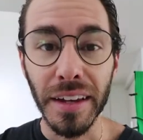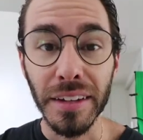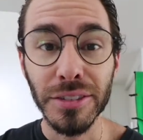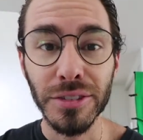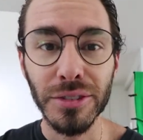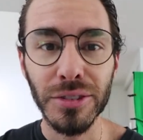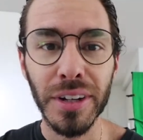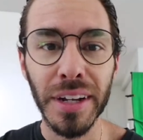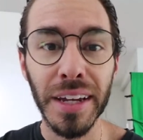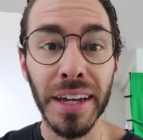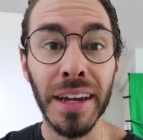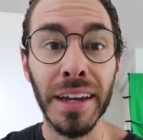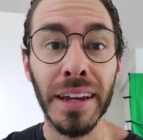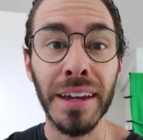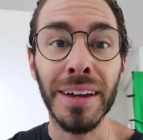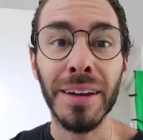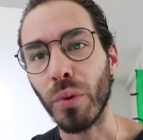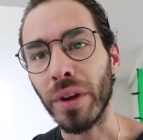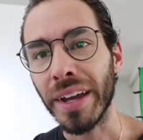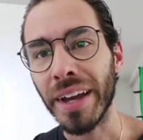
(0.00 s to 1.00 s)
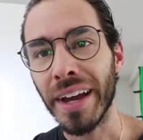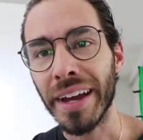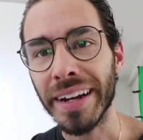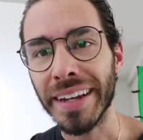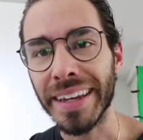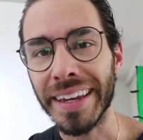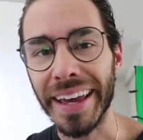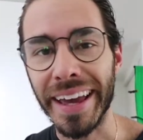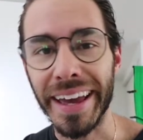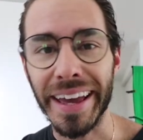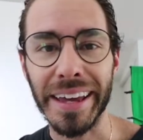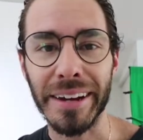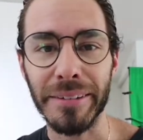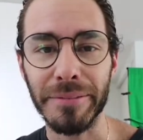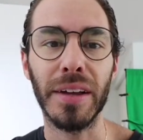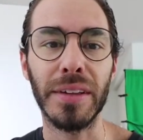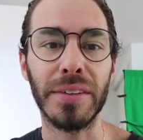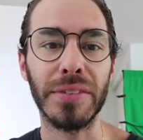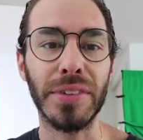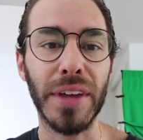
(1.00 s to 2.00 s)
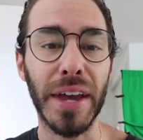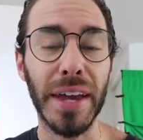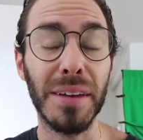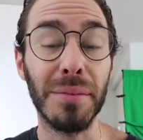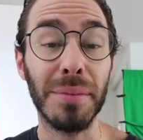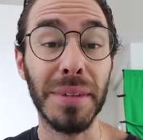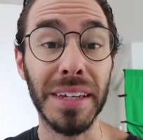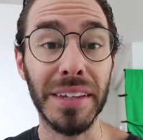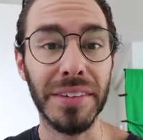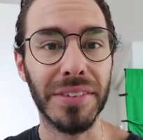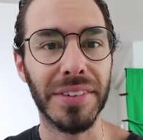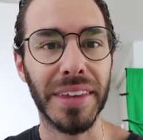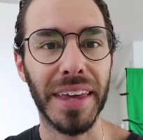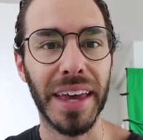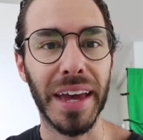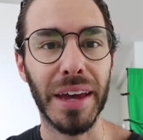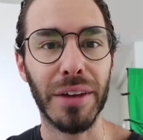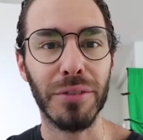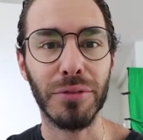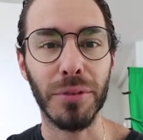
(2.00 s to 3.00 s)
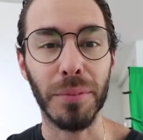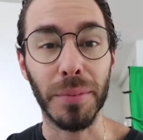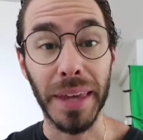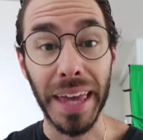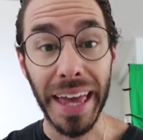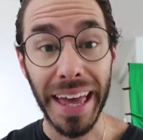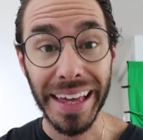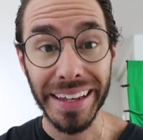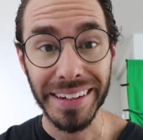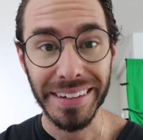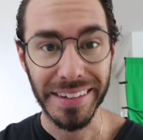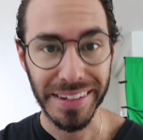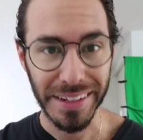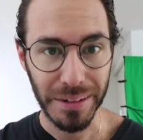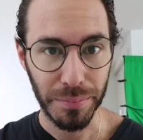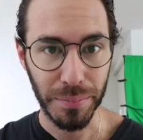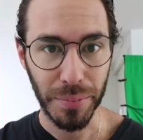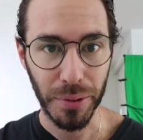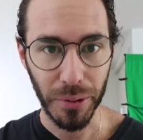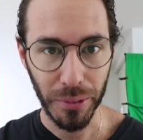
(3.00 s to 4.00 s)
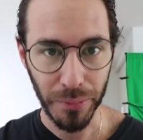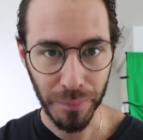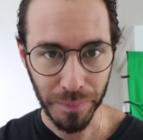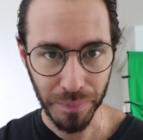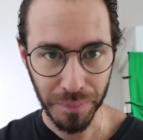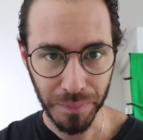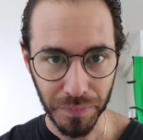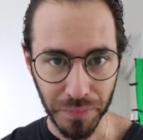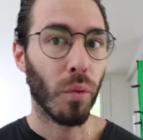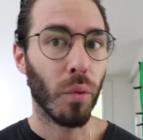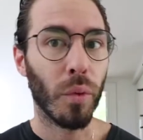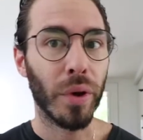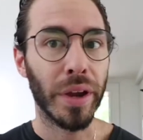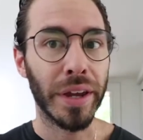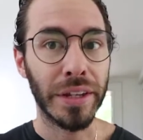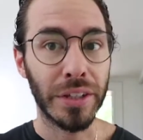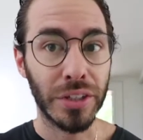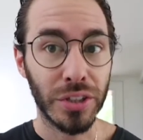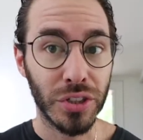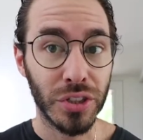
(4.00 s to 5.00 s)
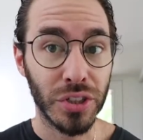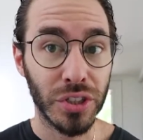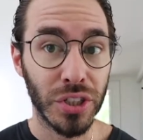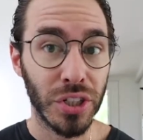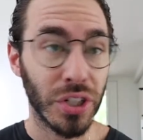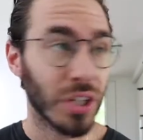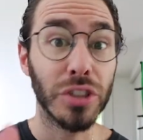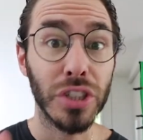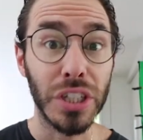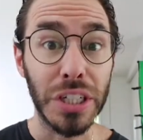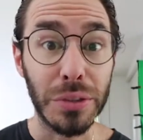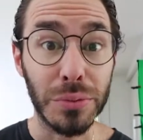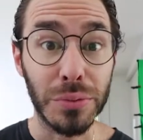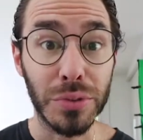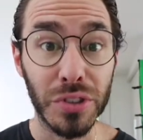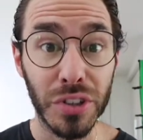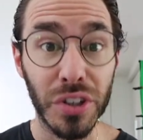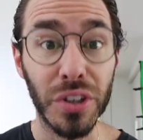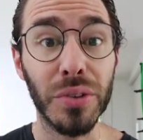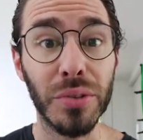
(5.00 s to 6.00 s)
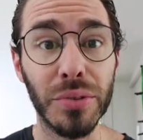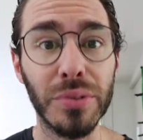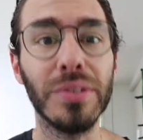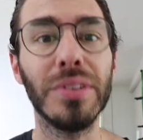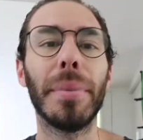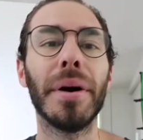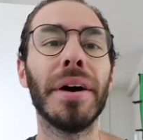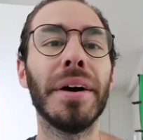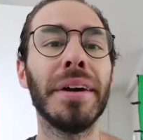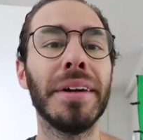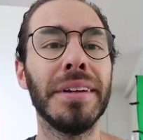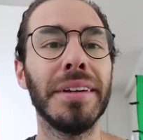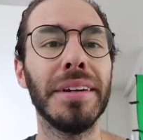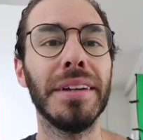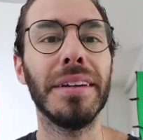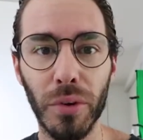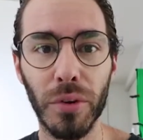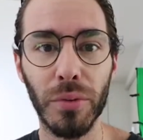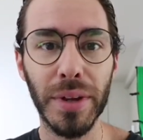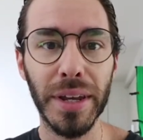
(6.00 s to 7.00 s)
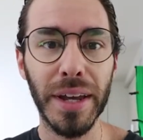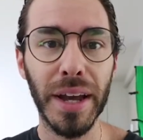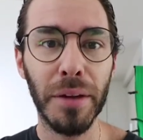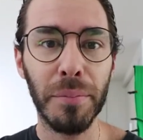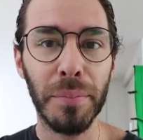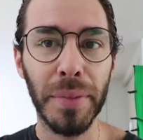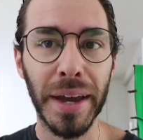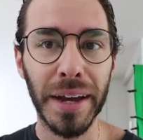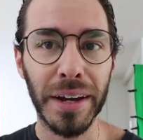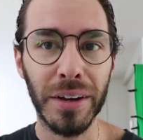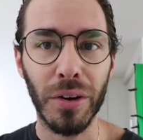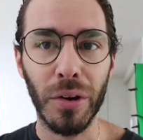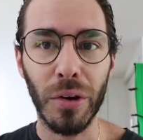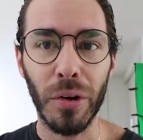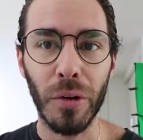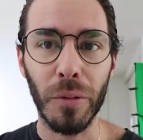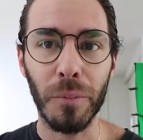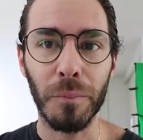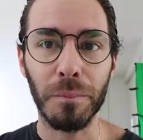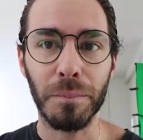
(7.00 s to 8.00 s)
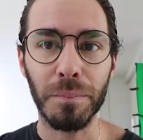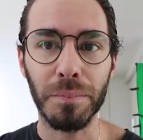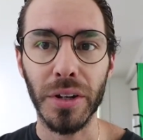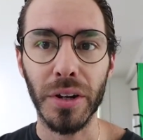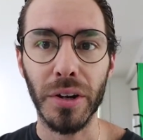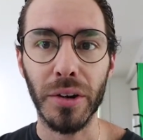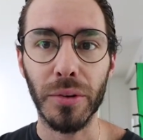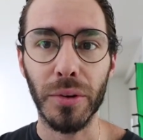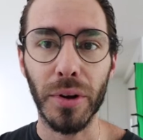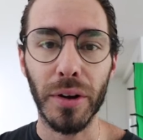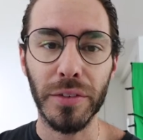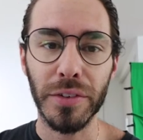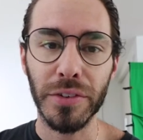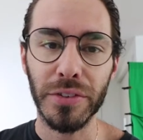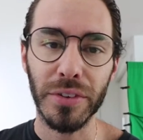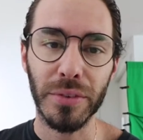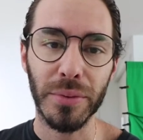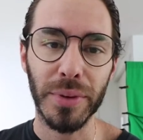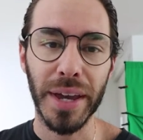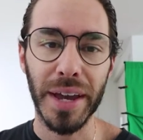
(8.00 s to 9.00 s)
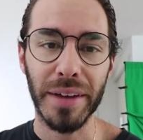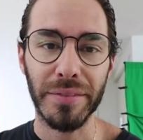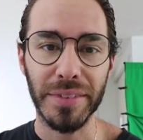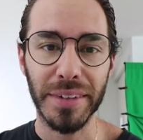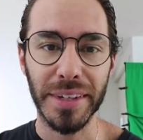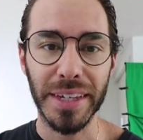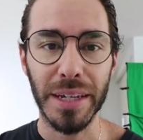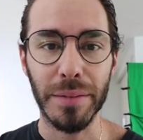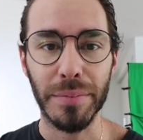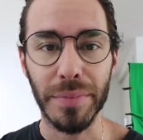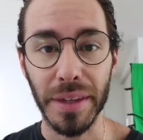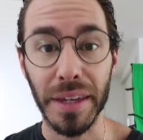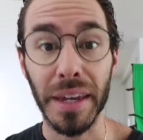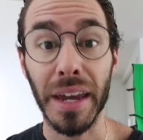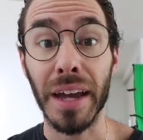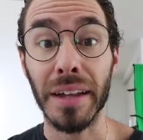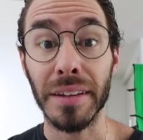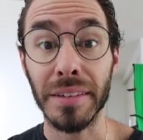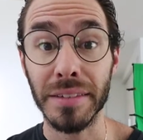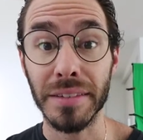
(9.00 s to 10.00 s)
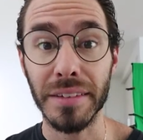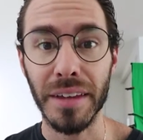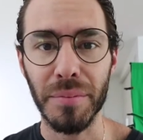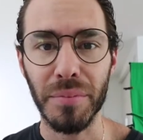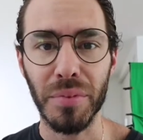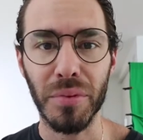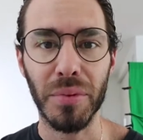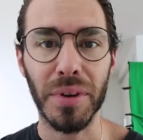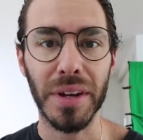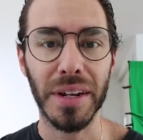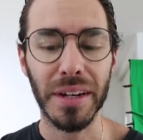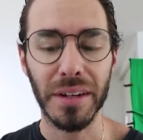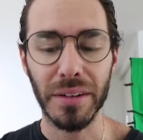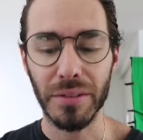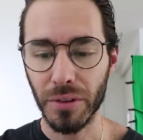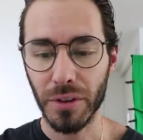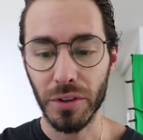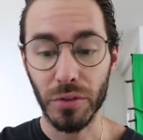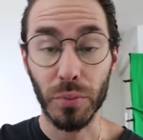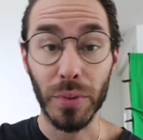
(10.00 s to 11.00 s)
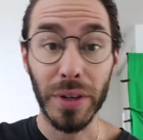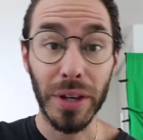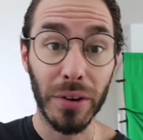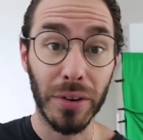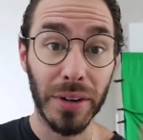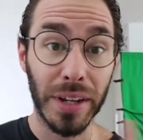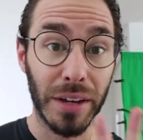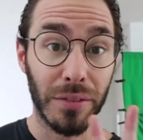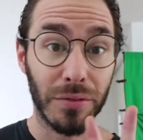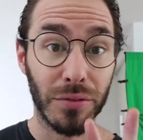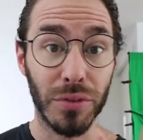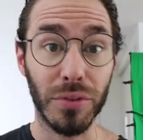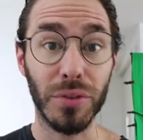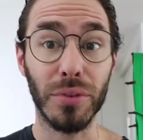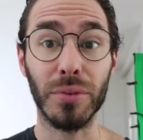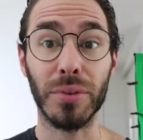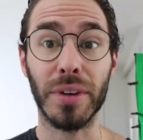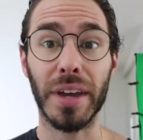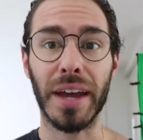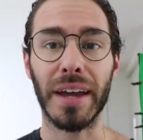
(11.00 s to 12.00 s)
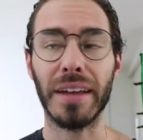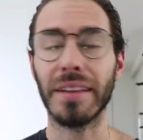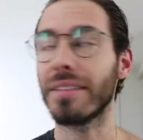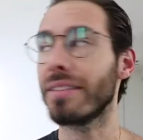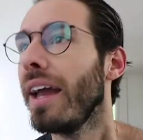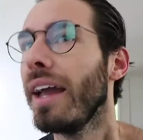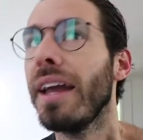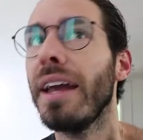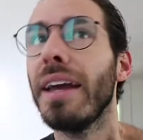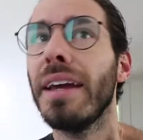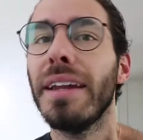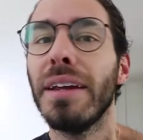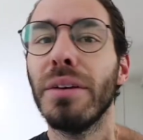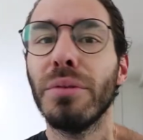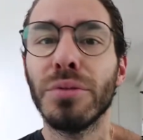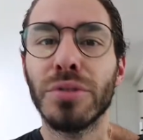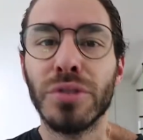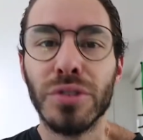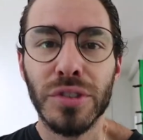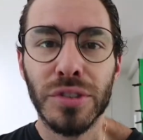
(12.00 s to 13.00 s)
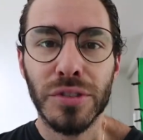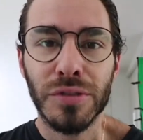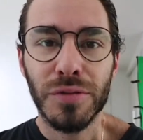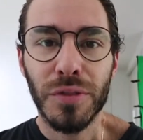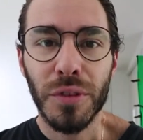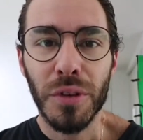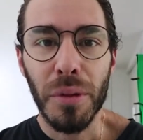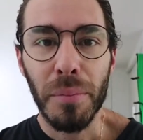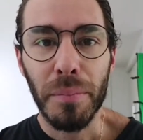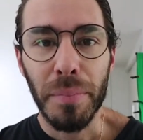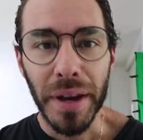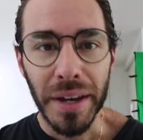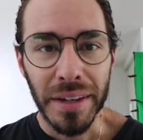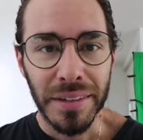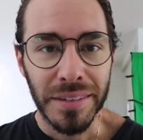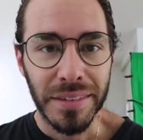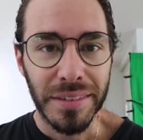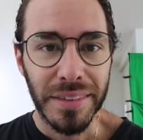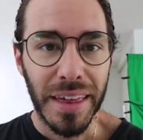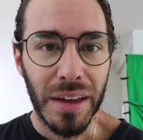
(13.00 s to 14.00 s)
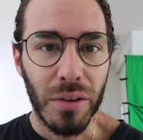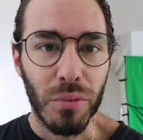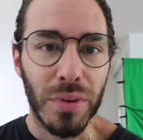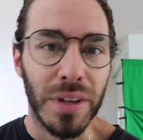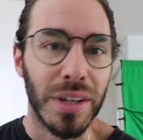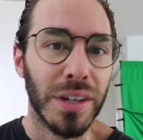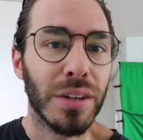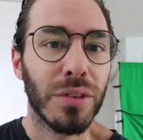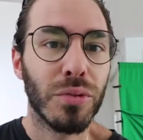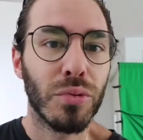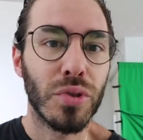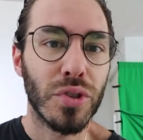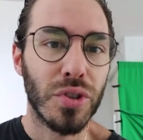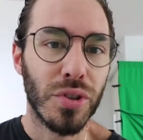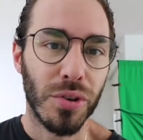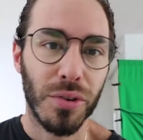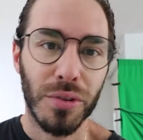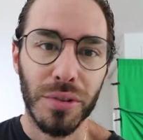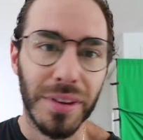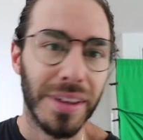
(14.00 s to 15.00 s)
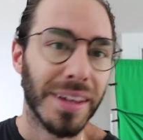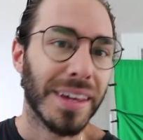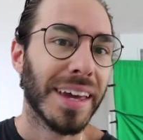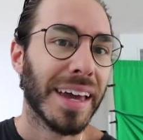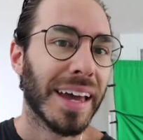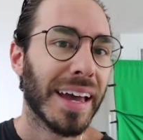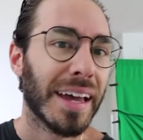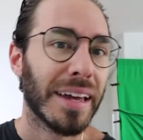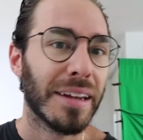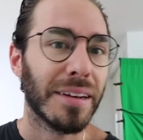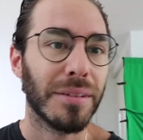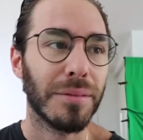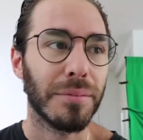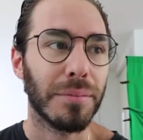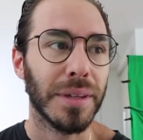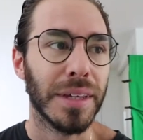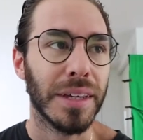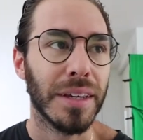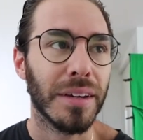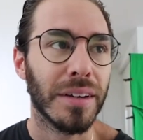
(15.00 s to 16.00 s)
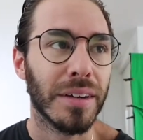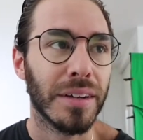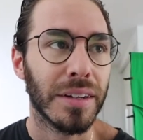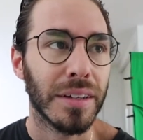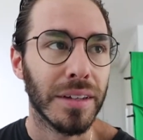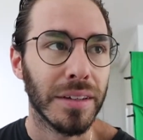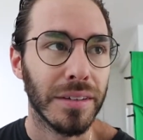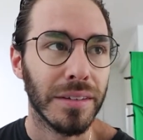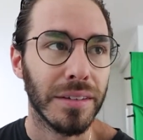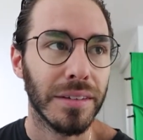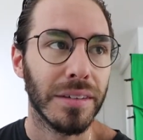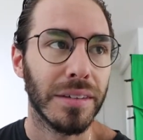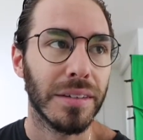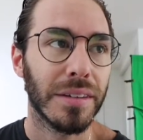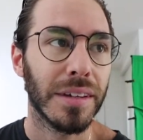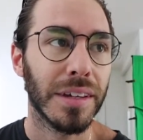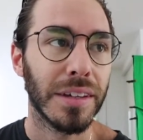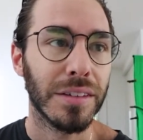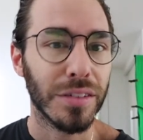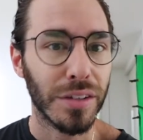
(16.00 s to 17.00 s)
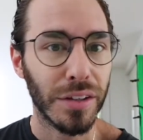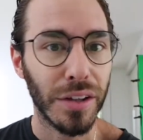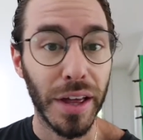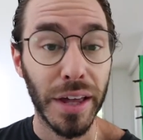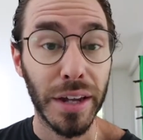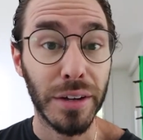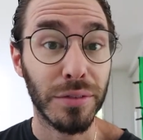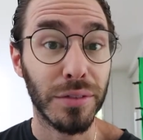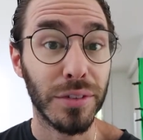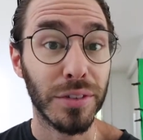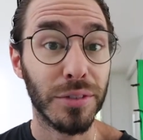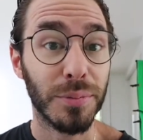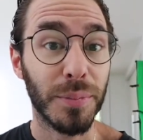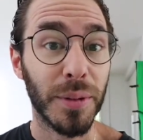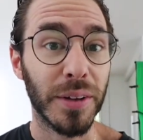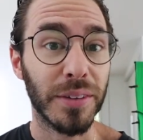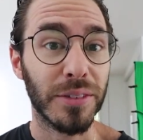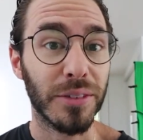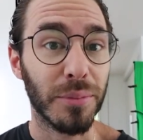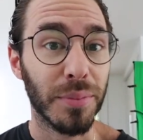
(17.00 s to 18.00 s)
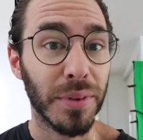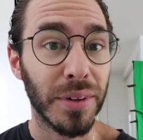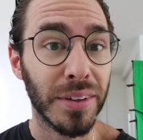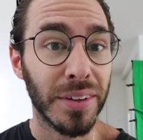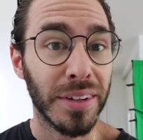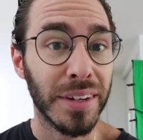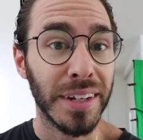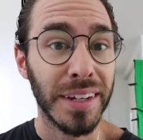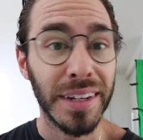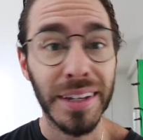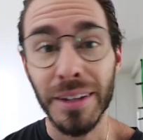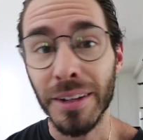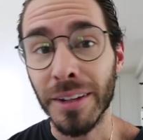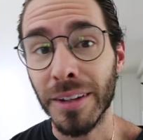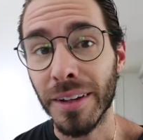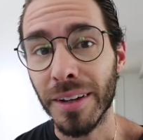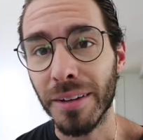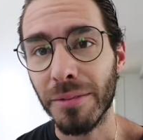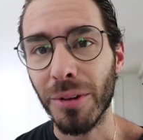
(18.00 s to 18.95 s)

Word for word: Yesterday, we got a cat, a Siamese cat from Cat Depot which she was cute. But when we got back home, you know, obviously we have to keep the cats separated because we already have two cats. And it was just for the best that we returned the cat because it's a lot of responsibility.